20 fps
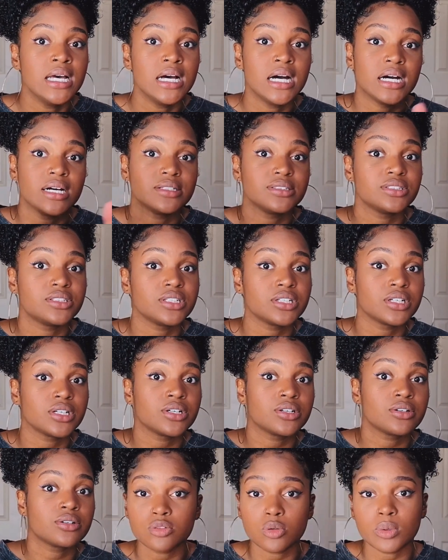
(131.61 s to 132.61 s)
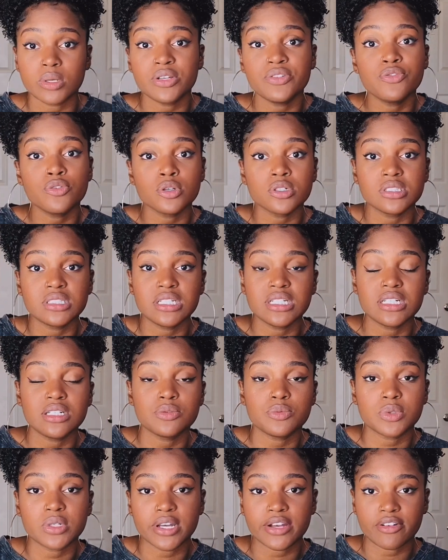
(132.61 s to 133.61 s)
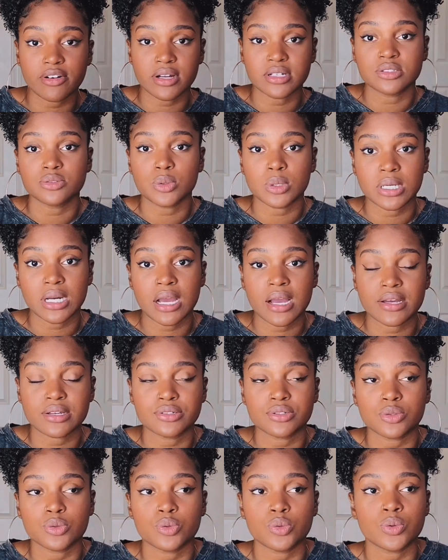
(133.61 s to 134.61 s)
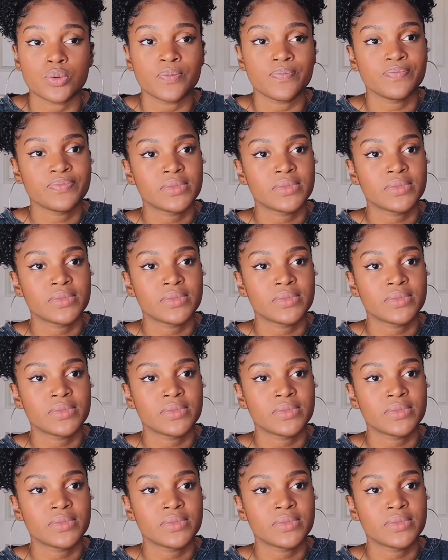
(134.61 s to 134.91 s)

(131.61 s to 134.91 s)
until 2014 when I graduated high school.